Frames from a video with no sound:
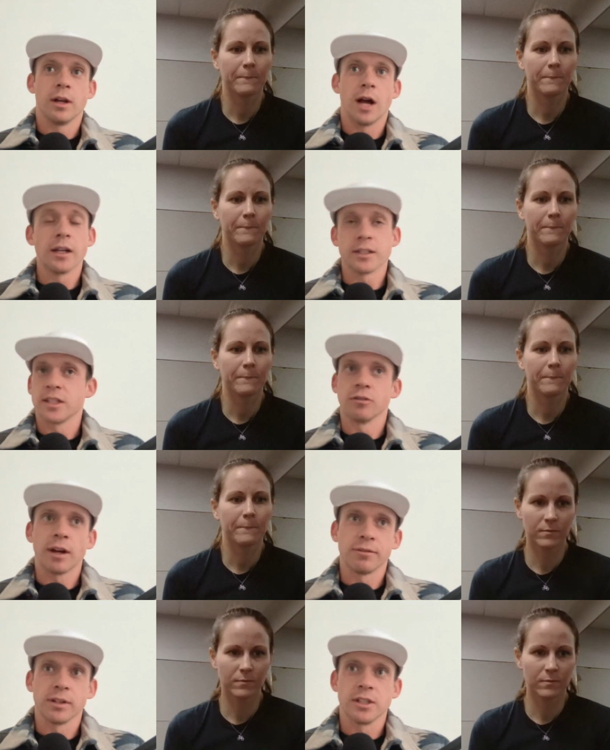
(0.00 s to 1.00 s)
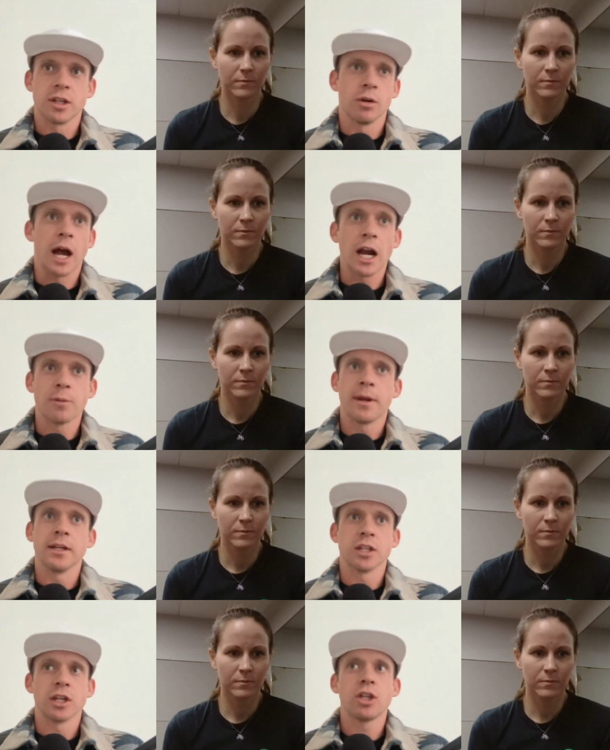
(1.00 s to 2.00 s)
Speaker 1: honestly, rightfully so. An Ironman
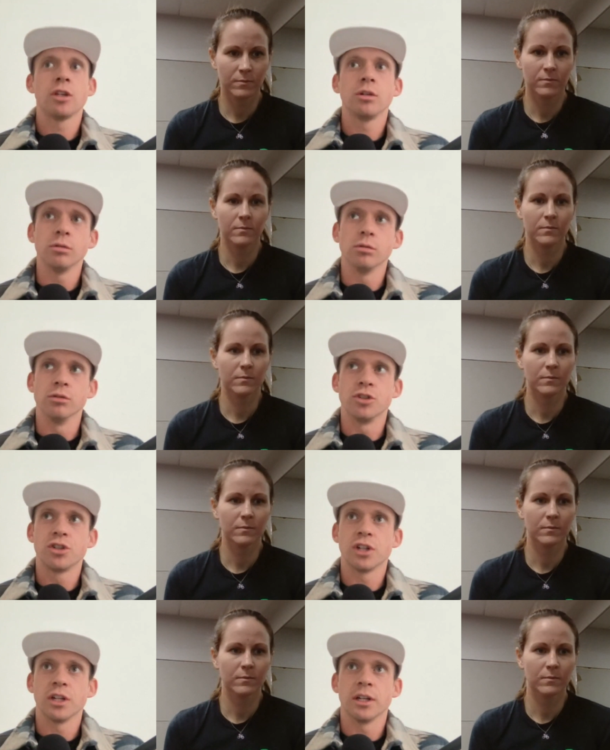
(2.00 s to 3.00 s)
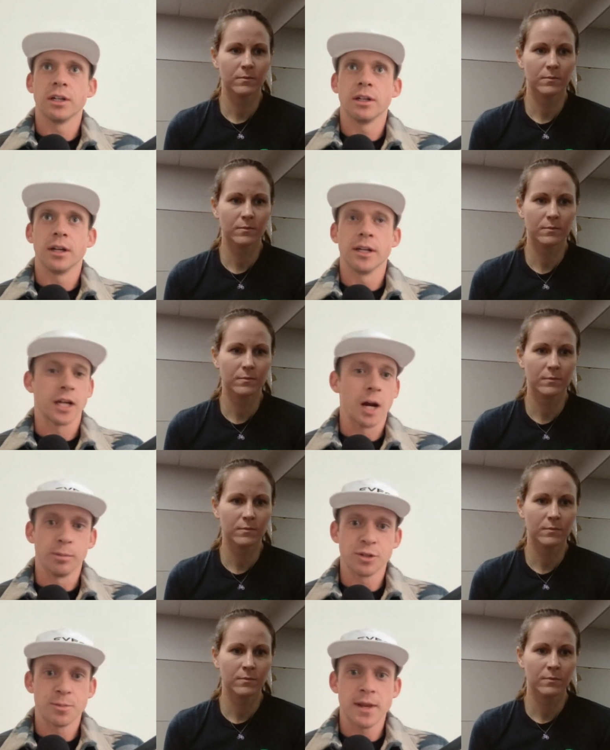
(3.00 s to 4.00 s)
is a huge an
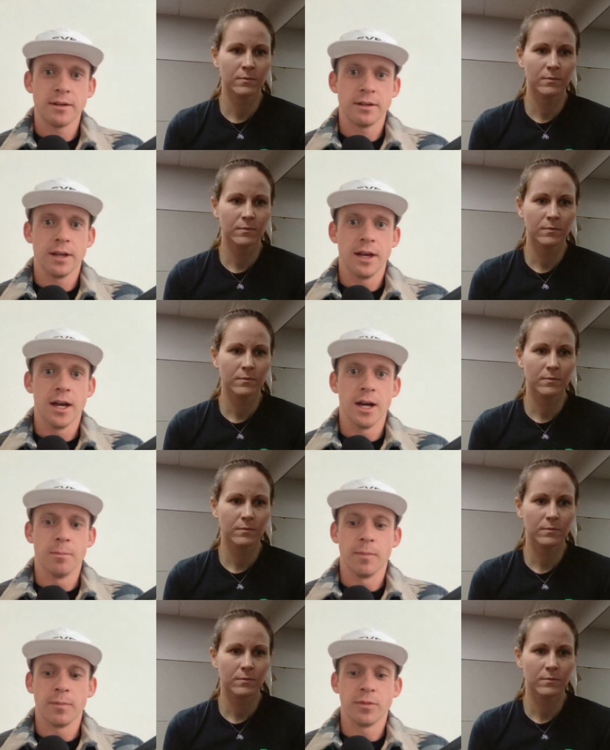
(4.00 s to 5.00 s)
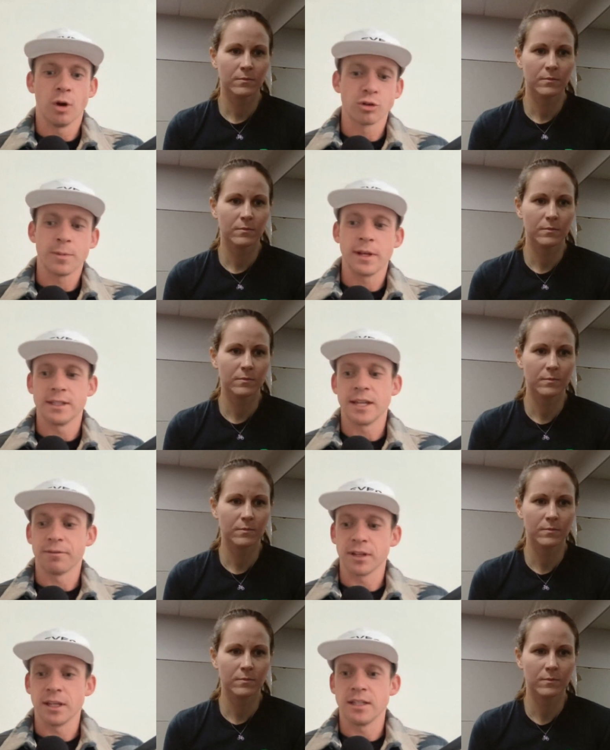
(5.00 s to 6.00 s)
accomplishment. Um, Ultraman is
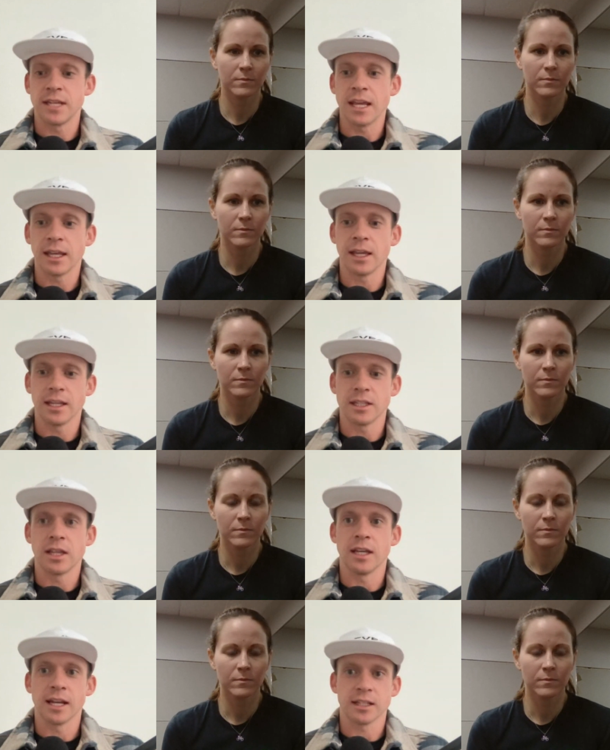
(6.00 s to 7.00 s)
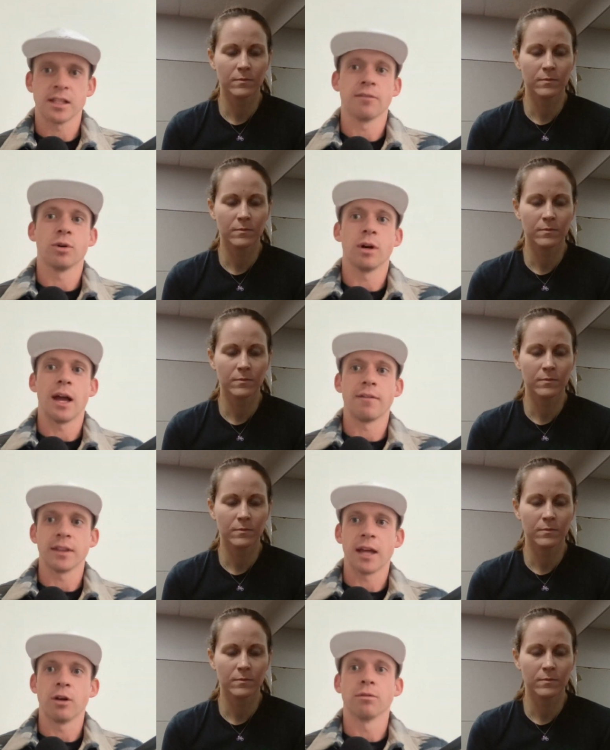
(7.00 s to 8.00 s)
definitely taking it to the next level,
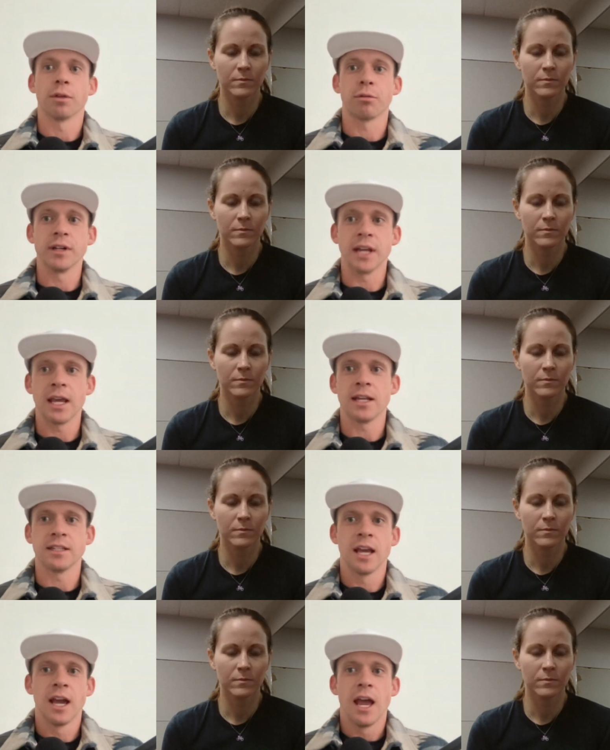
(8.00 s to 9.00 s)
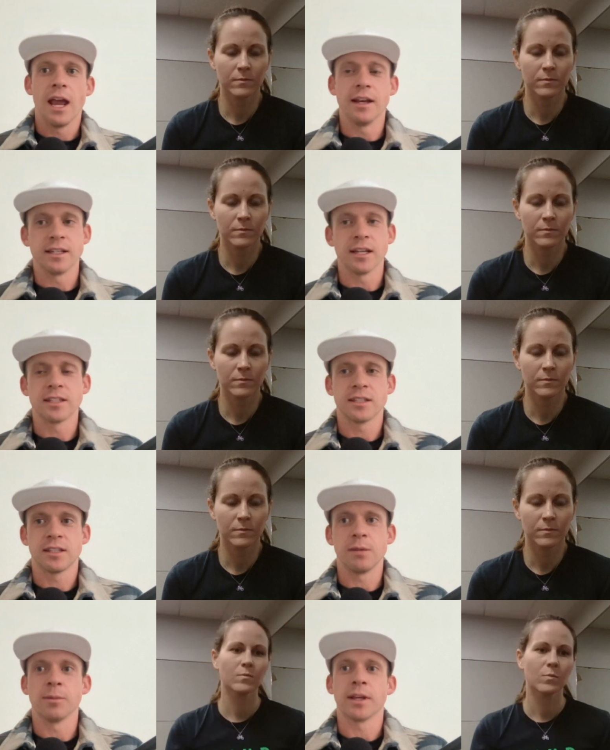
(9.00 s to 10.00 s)
having that over three days. And it does
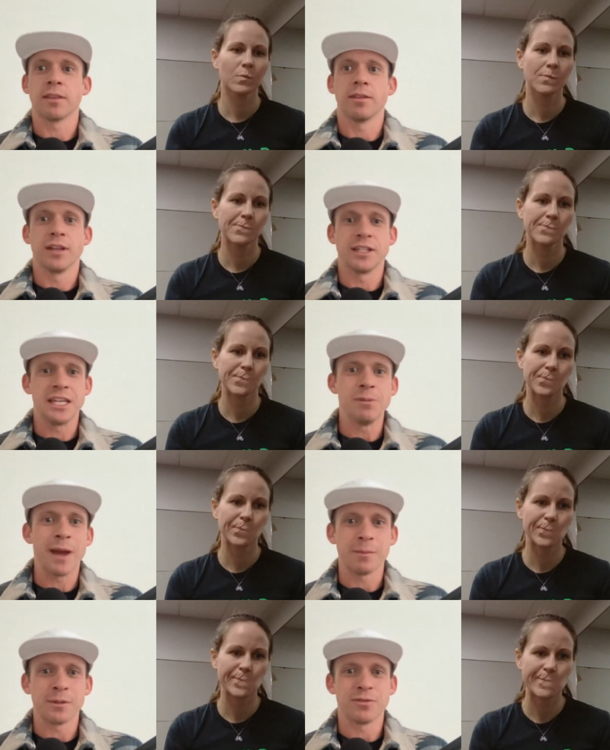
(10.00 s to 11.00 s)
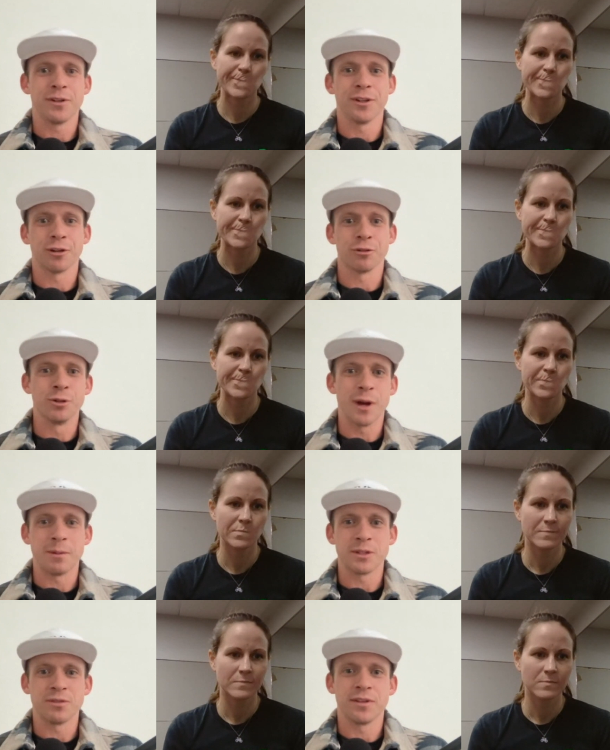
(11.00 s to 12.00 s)
seem like the team atmosphere, the crew
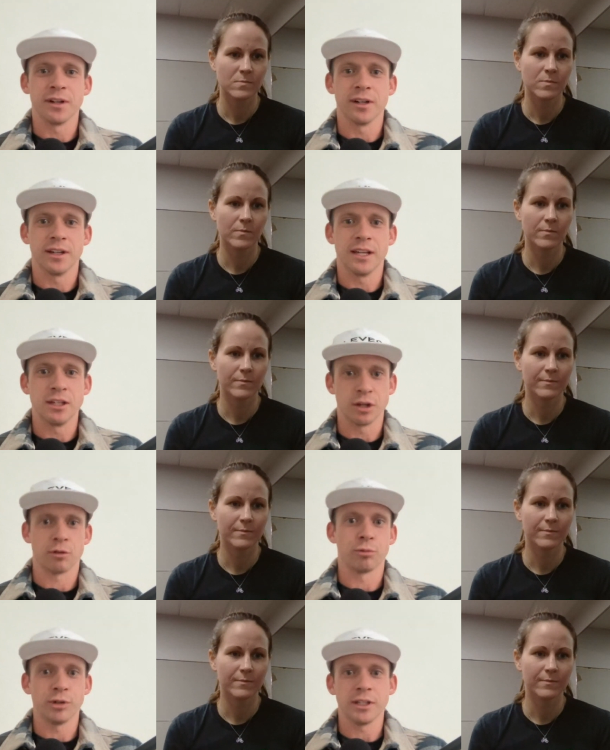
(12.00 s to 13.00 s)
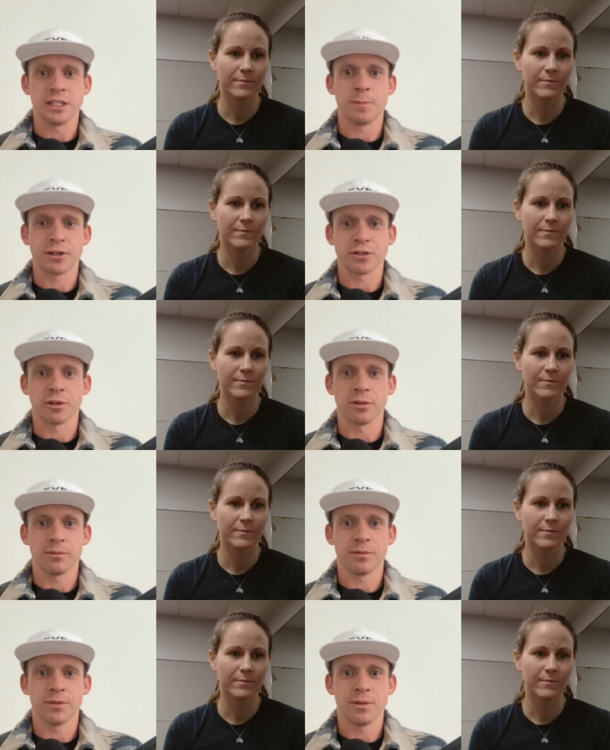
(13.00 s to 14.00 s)
atmosphere is like a really special
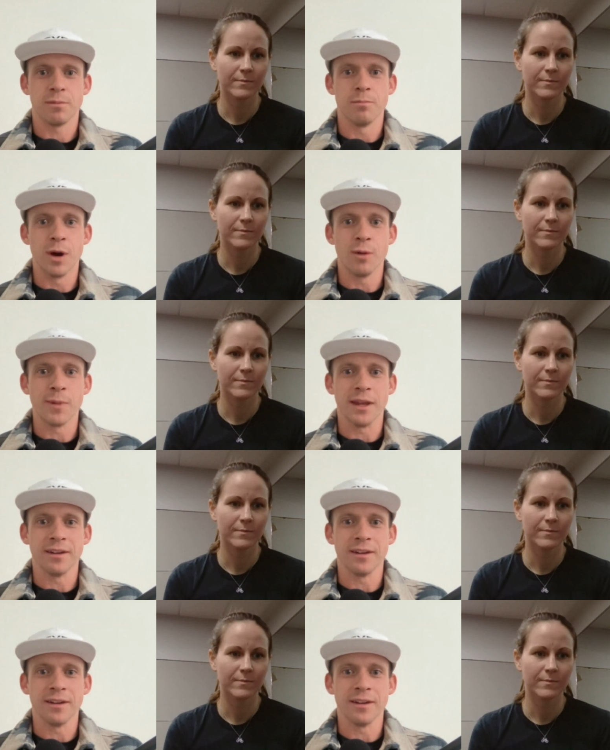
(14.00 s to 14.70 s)
moment,